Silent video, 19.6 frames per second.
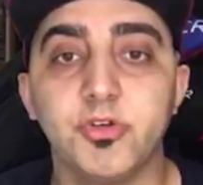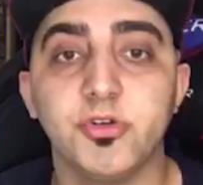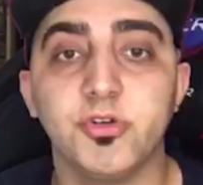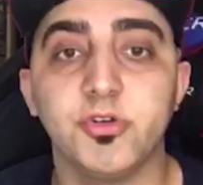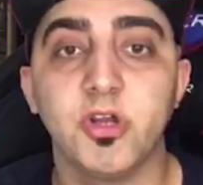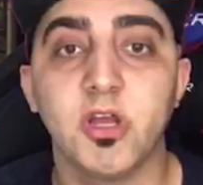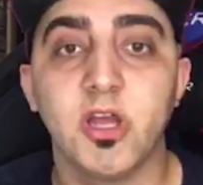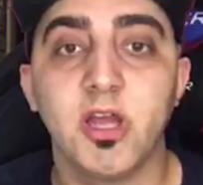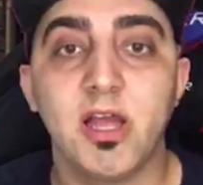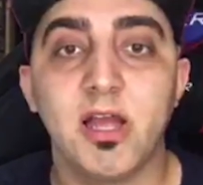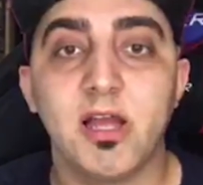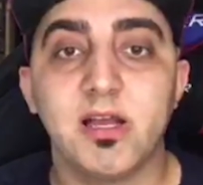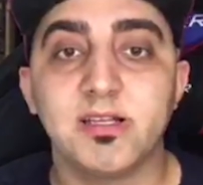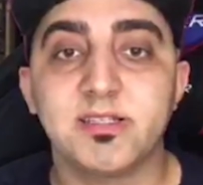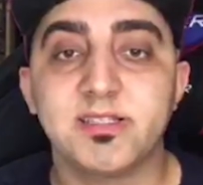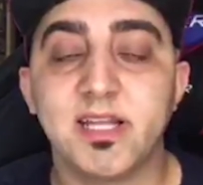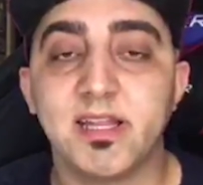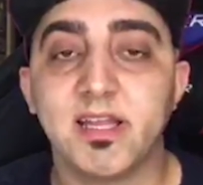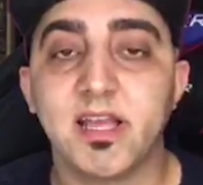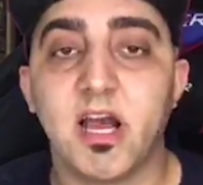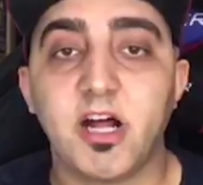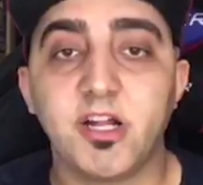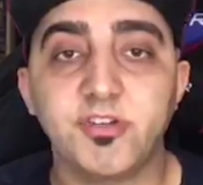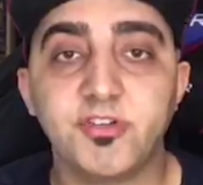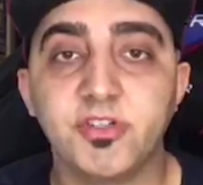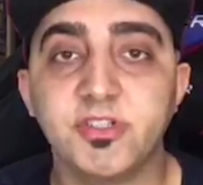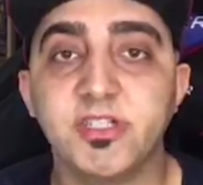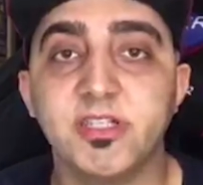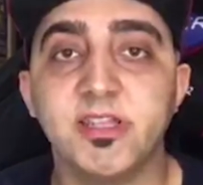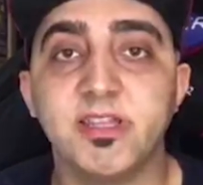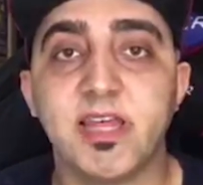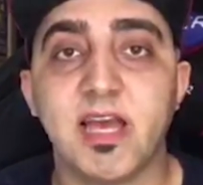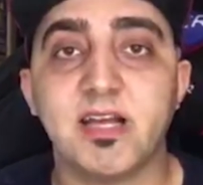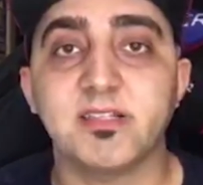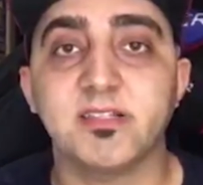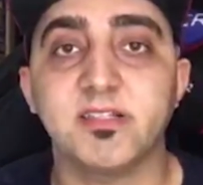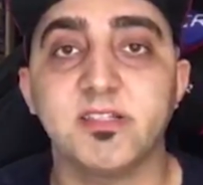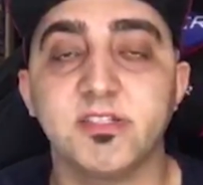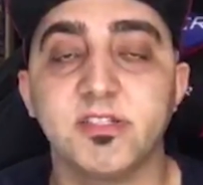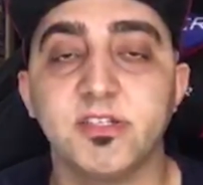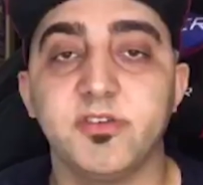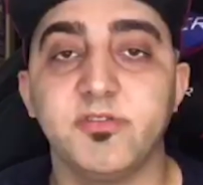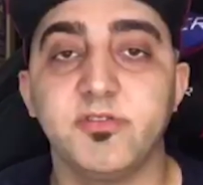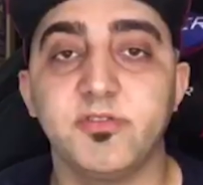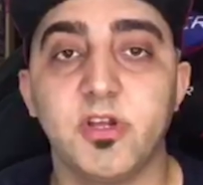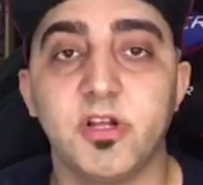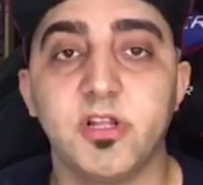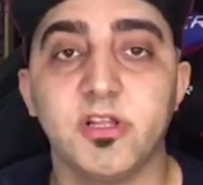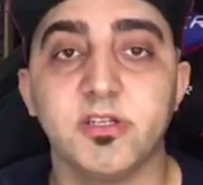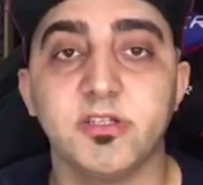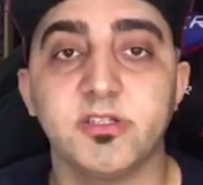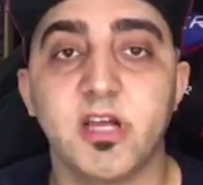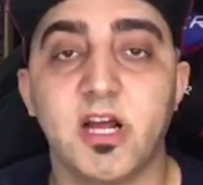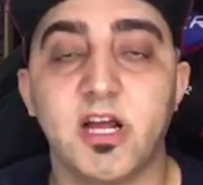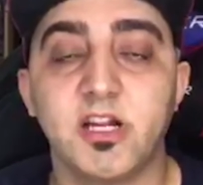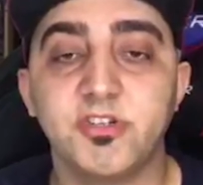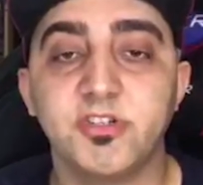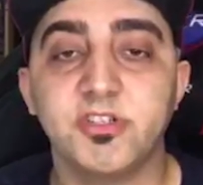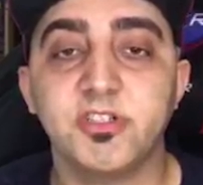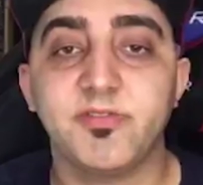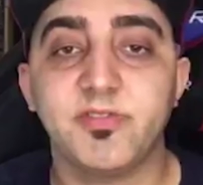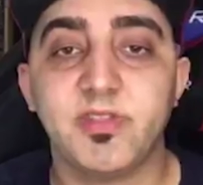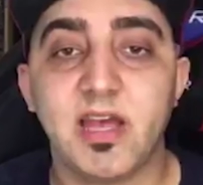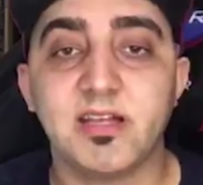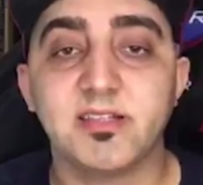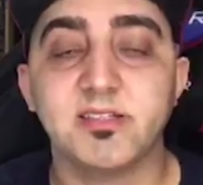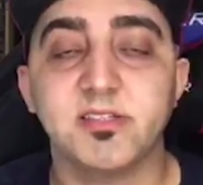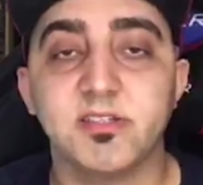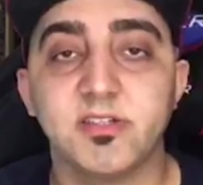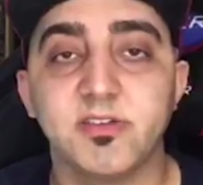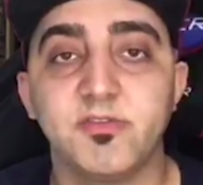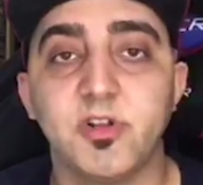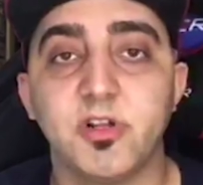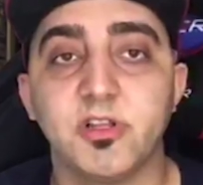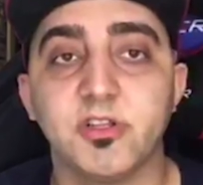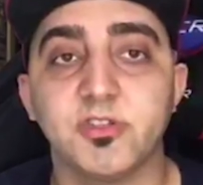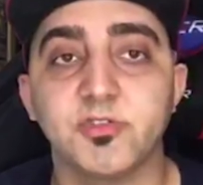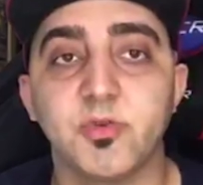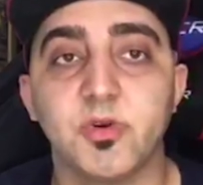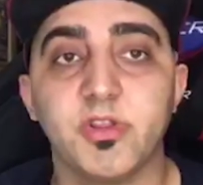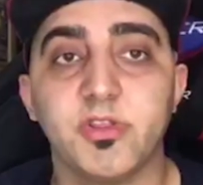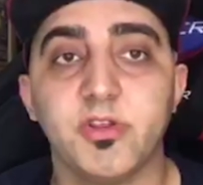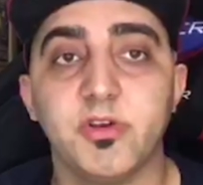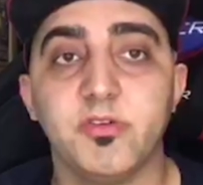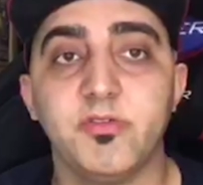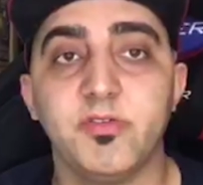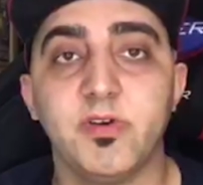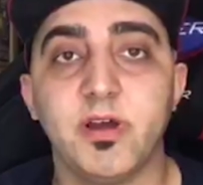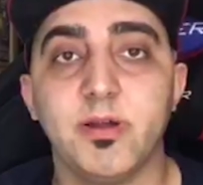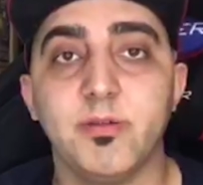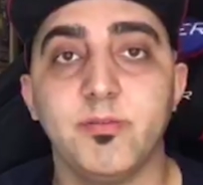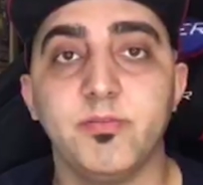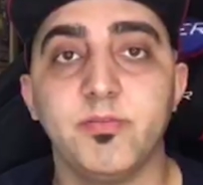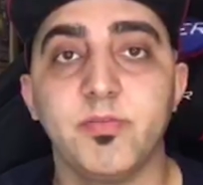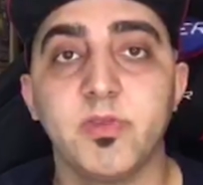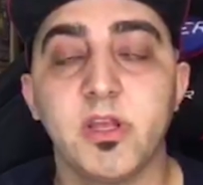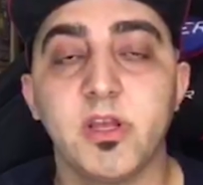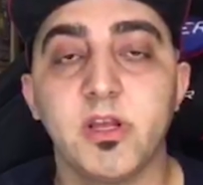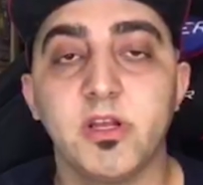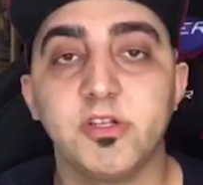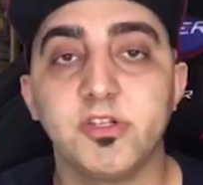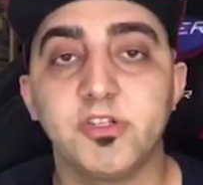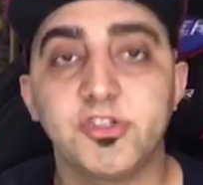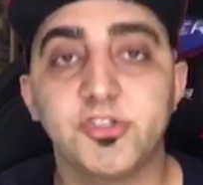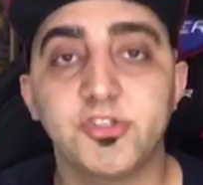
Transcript: to selling hundreds and thousands of dollars, hundreds of thousands of dollars worth of um,